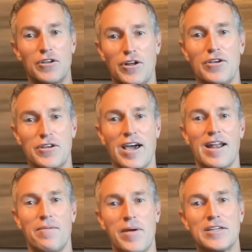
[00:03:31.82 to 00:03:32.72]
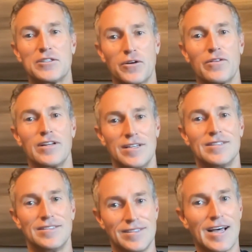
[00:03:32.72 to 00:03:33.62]
You got to make sure
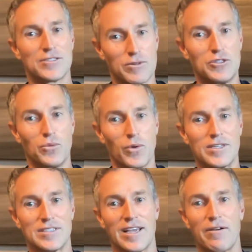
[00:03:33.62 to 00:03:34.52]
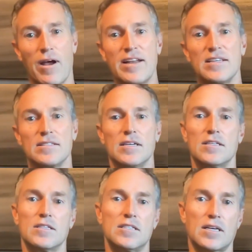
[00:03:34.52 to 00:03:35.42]
that's what you want to say
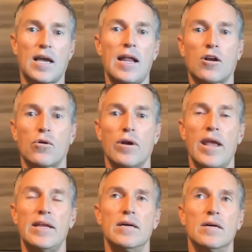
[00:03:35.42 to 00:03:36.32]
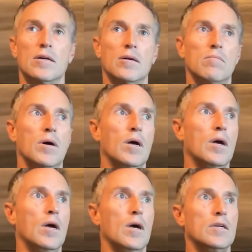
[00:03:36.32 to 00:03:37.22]
to create
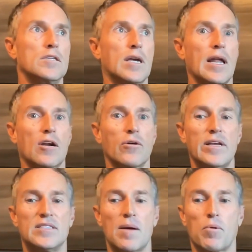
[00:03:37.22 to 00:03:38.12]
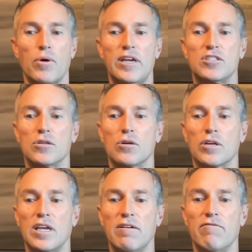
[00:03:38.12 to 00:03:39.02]
to create separation or
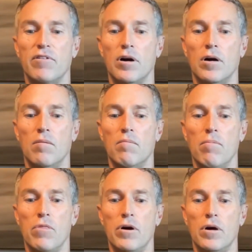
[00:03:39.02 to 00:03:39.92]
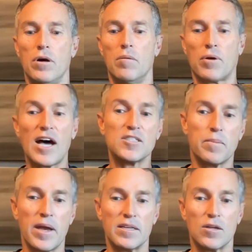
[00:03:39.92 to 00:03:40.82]
give the
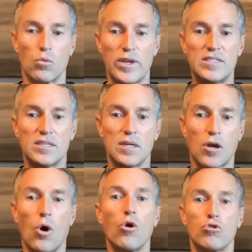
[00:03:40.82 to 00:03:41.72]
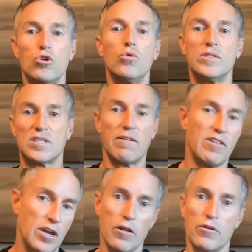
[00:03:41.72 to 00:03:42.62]
prospect a reason to call you instead of
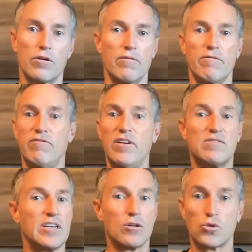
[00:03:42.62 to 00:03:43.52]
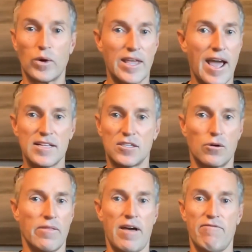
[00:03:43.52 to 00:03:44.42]
the other 15 or 20 ads that are
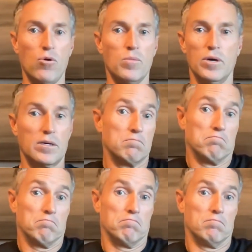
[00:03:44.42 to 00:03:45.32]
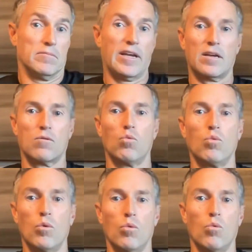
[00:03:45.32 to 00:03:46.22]
in that phone book. Like,
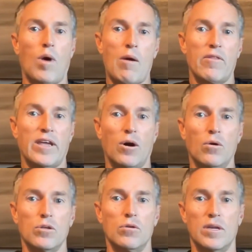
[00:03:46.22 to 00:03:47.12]
why would they call you?